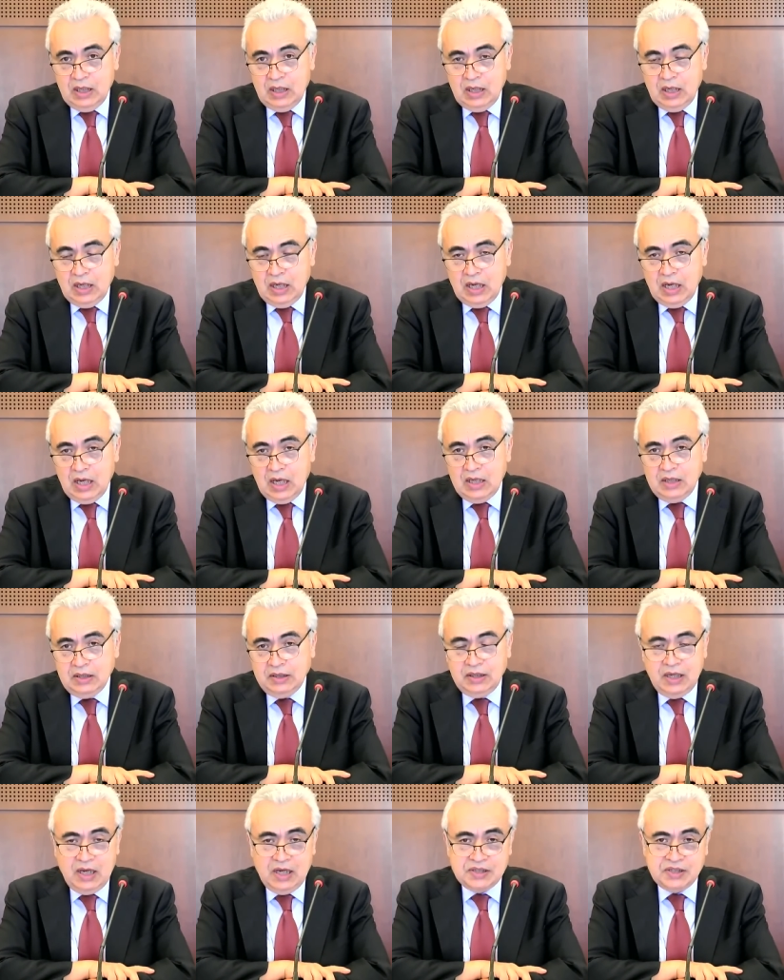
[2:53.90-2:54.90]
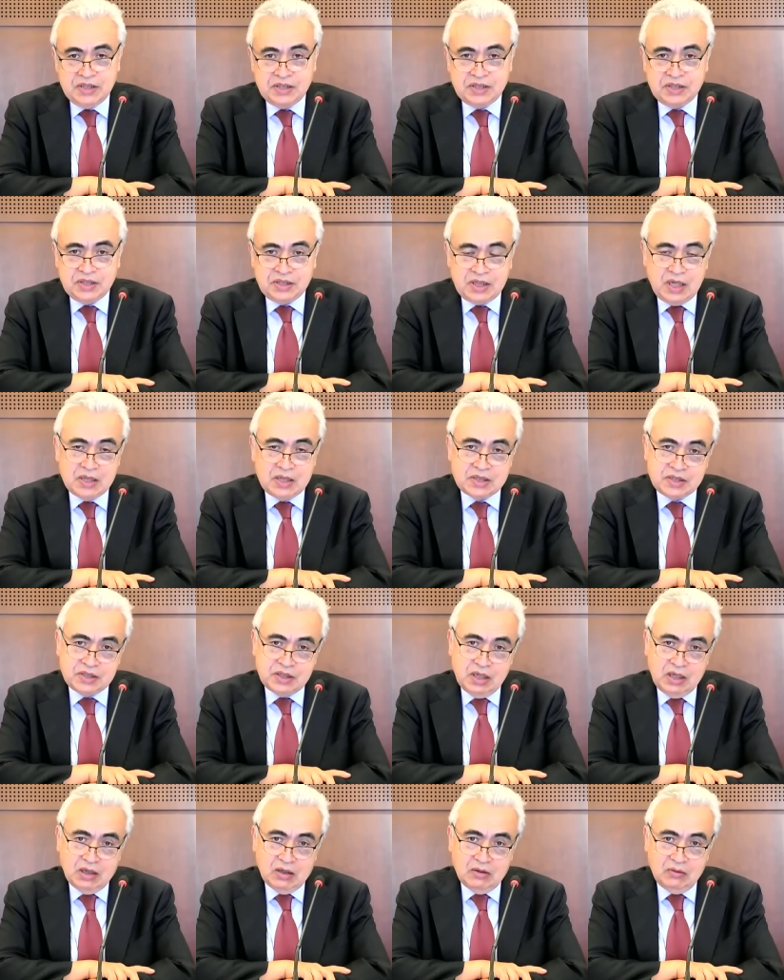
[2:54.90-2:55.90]
and as it stands
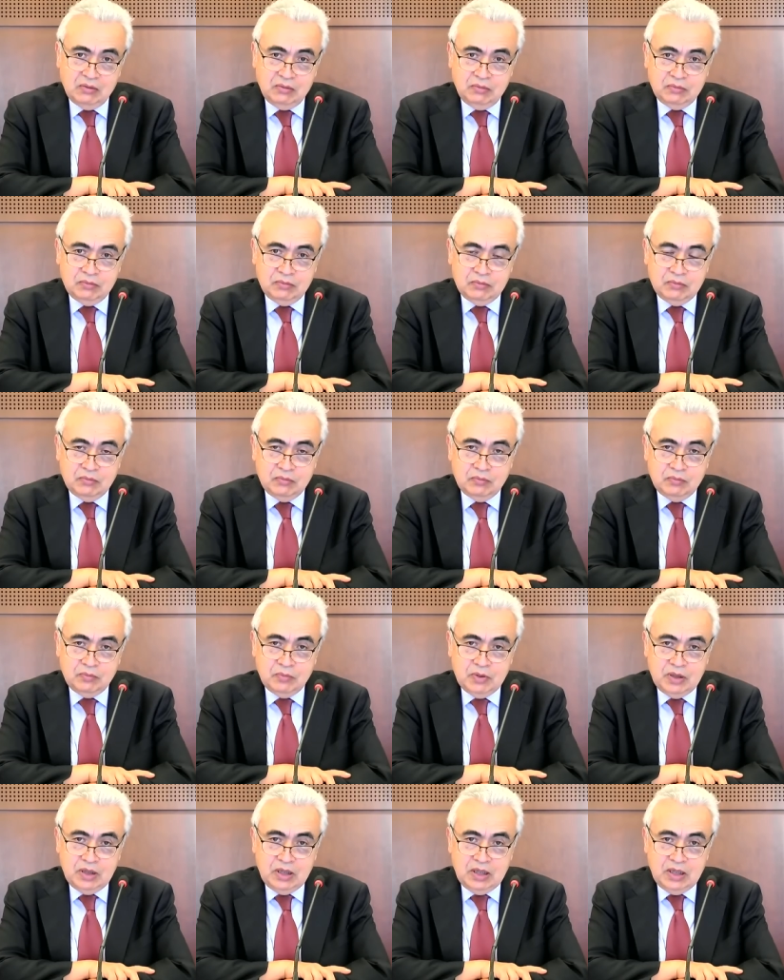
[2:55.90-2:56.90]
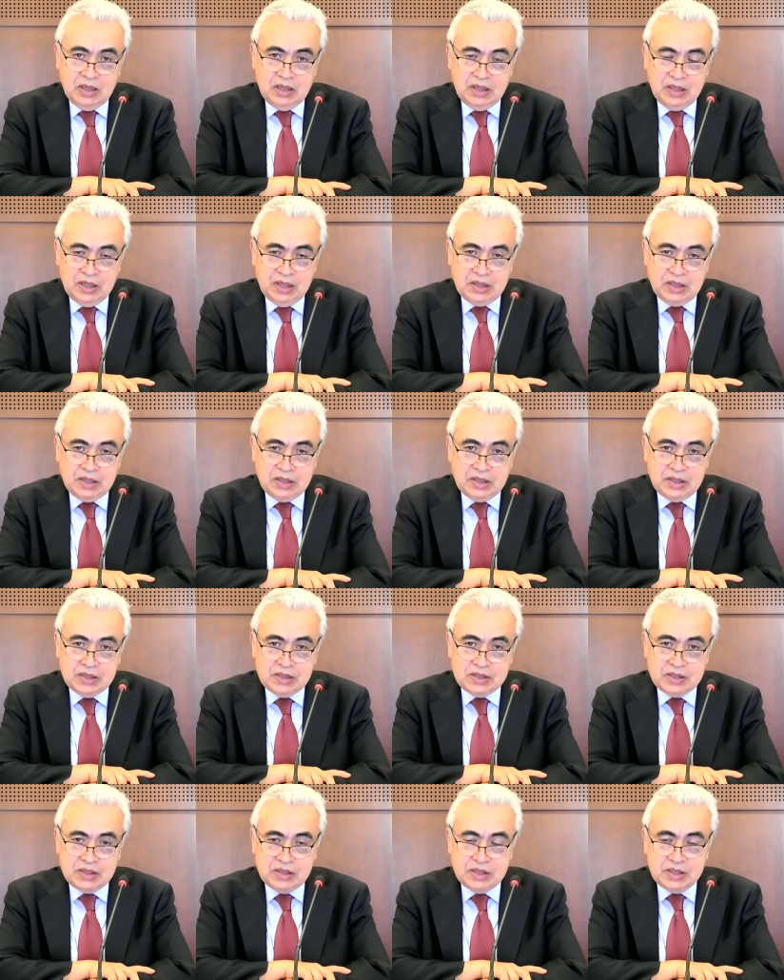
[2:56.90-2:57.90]
now, it is
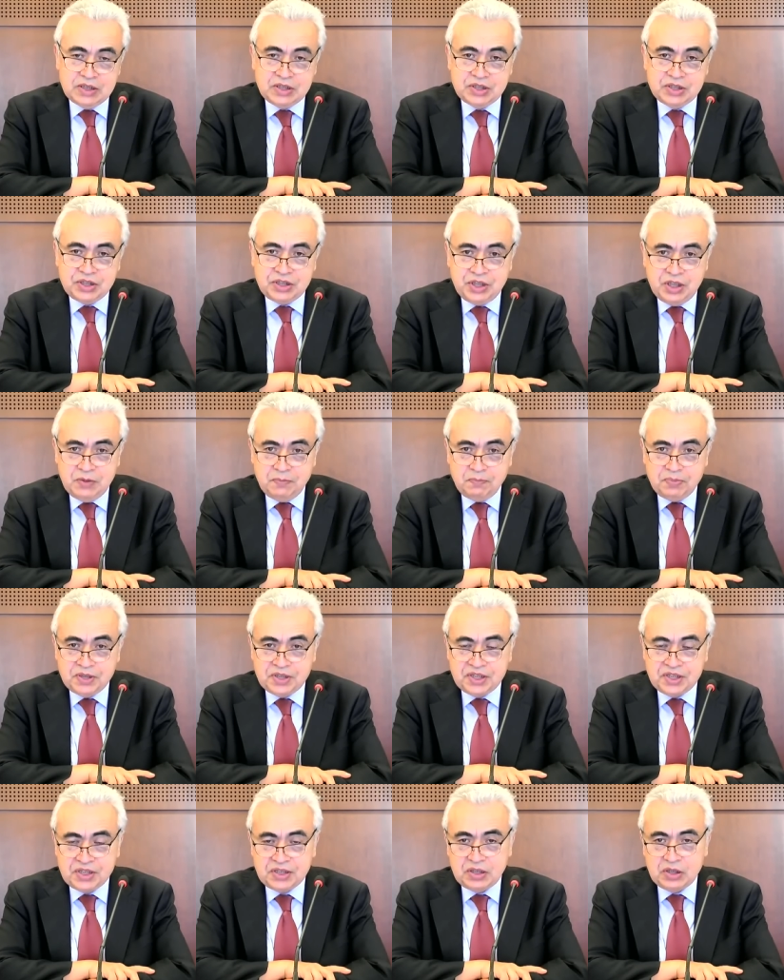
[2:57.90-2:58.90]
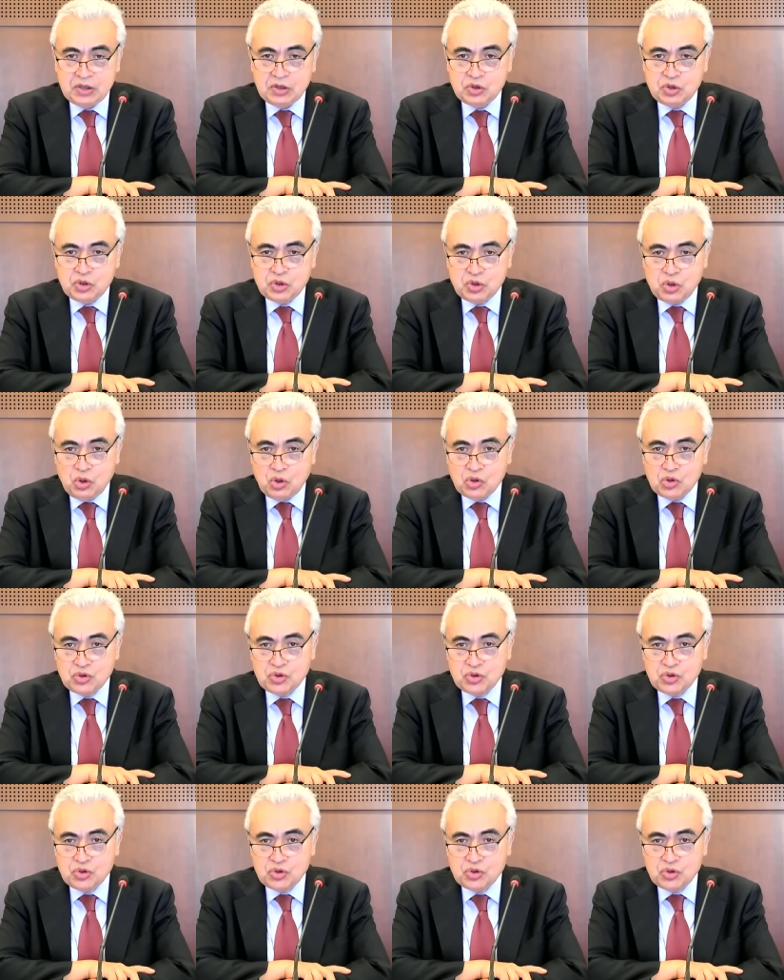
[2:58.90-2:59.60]
the cheapest source